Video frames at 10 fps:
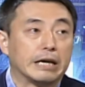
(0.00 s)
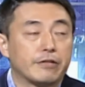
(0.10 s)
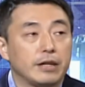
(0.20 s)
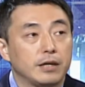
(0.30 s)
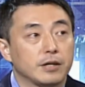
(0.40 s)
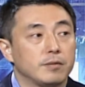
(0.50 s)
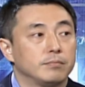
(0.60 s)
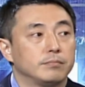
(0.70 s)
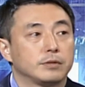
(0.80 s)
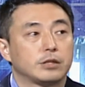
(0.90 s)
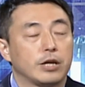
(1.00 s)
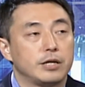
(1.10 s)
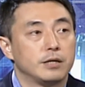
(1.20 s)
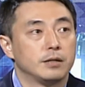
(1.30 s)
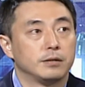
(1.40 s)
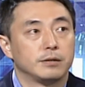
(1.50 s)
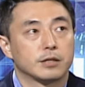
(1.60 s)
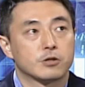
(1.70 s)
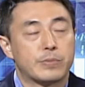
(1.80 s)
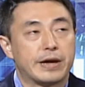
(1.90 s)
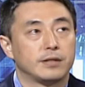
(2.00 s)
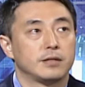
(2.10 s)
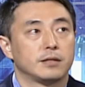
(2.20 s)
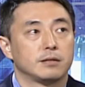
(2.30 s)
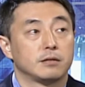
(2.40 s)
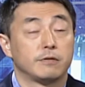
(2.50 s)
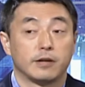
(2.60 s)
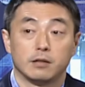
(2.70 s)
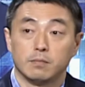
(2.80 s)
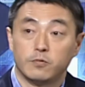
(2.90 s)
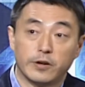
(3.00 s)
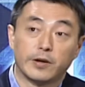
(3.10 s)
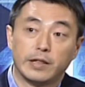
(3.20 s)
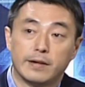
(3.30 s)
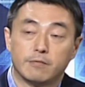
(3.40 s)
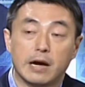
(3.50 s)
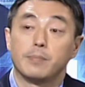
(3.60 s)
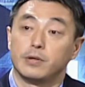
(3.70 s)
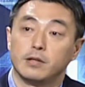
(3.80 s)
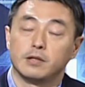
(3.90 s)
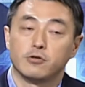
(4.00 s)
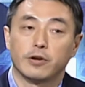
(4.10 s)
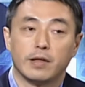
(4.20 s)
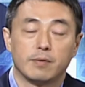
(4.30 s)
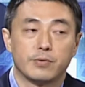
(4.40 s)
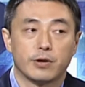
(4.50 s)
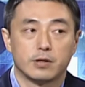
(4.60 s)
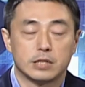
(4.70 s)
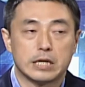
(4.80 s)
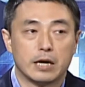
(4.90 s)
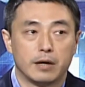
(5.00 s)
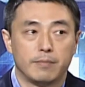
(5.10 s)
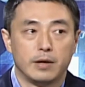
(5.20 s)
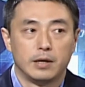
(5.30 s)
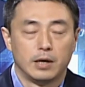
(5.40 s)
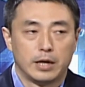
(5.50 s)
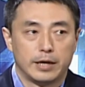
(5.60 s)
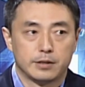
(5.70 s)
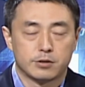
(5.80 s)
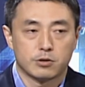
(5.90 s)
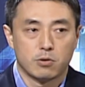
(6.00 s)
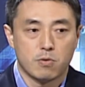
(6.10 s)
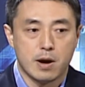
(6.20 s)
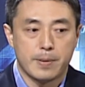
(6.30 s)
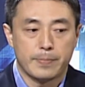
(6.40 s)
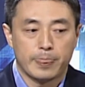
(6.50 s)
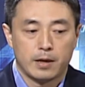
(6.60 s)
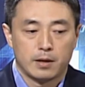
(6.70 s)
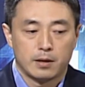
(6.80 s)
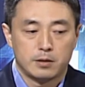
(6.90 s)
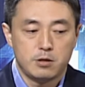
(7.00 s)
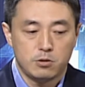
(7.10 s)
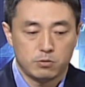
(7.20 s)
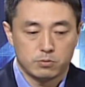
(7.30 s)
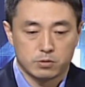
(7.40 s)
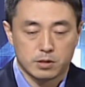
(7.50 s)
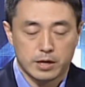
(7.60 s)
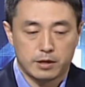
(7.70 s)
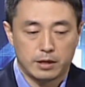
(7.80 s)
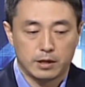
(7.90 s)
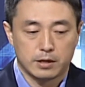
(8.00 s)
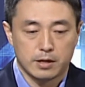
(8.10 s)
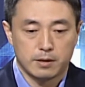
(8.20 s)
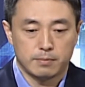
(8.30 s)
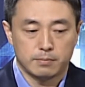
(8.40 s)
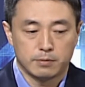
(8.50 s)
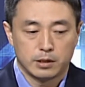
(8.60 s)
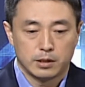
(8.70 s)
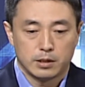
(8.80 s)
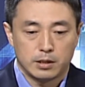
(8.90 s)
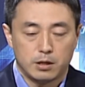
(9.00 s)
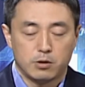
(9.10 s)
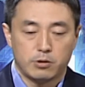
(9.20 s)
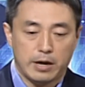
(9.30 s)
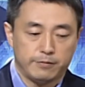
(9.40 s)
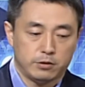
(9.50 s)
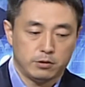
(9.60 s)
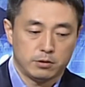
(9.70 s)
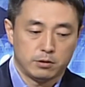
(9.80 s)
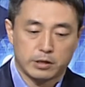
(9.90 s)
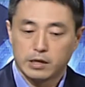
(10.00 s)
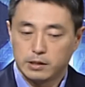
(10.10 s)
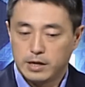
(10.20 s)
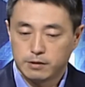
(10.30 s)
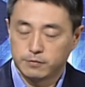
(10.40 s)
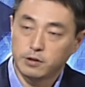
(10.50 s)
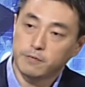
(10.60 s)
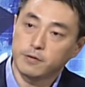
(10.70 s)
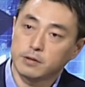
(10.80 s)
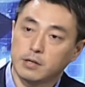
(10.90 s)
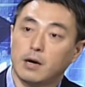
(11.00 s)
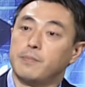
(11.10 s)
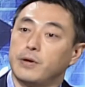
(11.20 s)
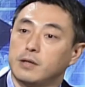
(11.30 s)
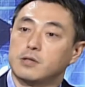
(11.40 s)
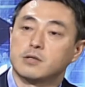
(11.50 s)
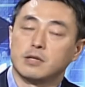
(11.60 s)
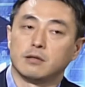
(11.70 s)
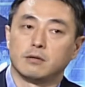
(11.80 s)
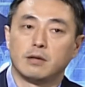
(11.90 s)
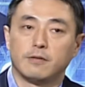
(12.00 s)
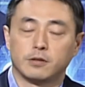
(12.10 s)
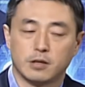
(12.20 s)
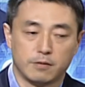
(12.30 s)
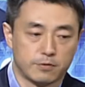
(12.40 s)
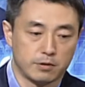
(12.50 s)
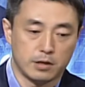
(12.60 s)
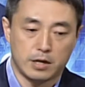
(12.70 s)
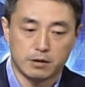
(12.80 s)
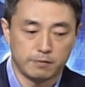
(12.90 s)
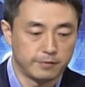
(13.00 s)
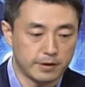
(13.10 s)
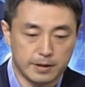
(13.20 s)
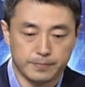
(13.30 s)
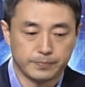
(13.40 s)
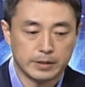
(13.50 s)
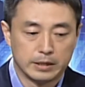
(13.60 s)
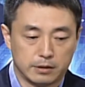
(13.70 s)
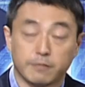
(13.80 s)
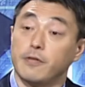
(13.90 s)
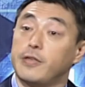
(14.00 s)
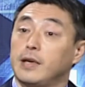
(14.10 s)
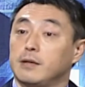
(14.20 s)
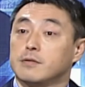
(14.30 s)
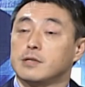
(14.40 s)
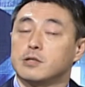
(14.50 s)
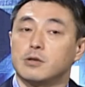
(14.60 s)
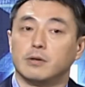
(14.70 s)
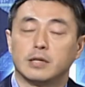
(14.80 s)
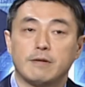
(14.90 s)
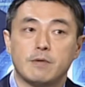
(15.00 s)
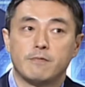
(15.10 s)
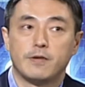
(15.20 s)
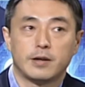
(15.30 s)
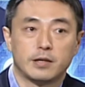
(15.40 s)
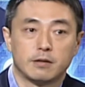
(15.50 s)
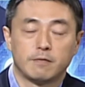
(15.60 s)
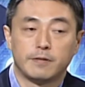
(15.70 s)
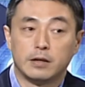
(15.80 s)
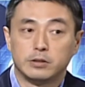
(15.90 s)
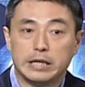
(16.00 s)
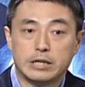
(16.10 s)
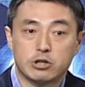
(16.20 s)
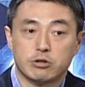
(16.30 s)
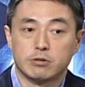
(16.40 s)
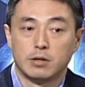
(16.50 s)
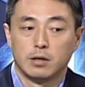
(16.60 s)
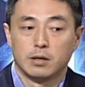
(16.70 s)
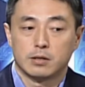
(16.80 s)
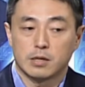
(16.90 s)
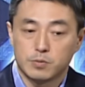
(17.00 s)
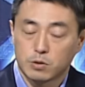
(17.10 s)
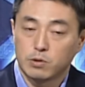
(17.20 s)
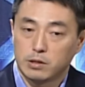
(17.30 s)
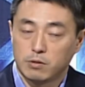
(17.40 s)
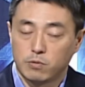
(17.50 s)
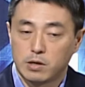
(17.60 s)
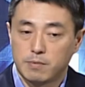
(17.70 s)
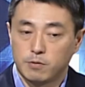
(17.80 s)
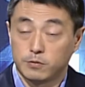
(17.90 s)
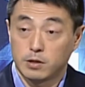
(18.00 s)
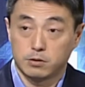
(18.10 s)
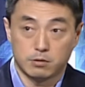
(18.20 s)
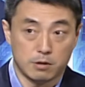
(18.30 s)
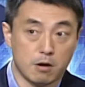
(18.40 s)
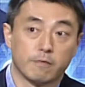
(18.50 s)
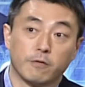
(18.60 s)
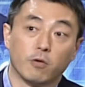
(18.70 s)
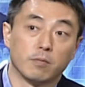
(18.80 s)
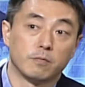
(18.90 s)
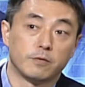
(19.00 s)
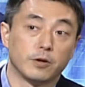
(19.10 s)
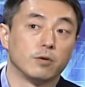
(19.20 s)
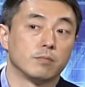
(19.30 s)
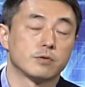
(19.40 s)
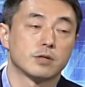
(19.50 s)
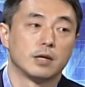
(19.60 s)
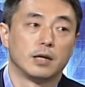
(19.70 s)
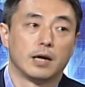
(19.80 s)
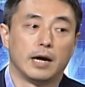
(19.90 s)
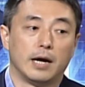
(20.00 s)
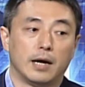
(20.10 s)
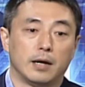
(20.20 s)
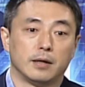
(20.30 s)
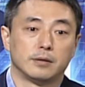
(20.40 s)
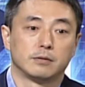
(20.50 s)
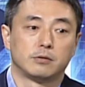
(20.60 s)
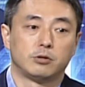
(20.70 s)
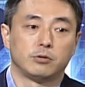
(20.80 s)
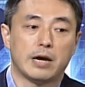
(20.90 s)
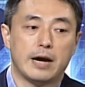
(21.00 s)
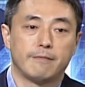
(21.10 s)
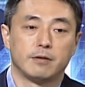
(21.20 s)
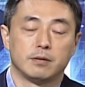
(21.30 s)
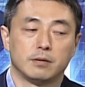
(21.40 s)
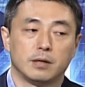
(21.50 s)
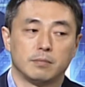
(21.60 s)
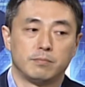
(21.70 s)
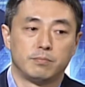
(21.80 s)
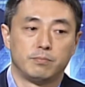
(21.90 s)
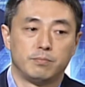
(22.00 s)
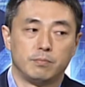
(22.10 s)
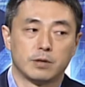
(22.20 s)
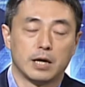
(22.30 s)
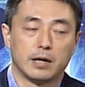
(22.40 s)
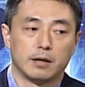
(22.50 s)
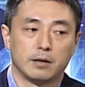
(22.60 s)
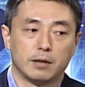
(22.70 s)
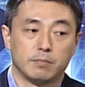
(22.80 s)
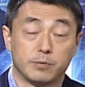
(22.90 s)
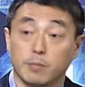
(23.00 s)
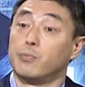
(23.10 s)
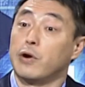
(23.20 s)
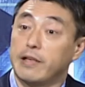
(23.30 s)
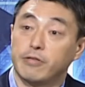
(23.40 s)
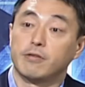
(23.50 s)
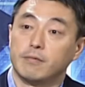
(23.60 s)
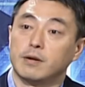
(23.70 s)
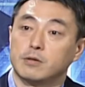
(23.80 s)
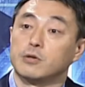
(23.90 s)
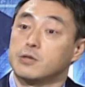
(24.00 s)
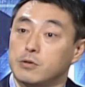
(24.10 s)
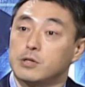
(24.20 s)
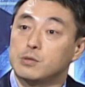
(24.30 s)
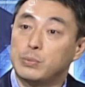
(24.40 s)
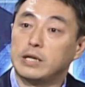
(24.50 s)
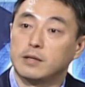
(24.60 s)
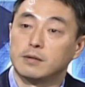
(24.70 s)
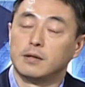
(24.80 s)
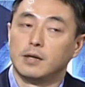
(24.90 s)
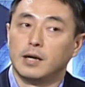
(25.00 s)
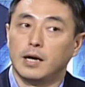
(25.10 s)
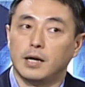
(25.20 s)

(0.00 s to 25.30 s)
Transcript: I okay. think um, China expanded and developed very l- mm-hmm. rapidly during that mm-hmm. period of time. Mm-hmm. And so, um, news, I think um, you know, you have to look at a lot of different topics and mm-hmm. you have to cover a lot of um, different things. And mm-hmm. so it mm-hmm. gave me a very good foundation subsequently when I moved on to long form films uh, to have a, a, a, uh, a the breadth, okay. so to speak, right.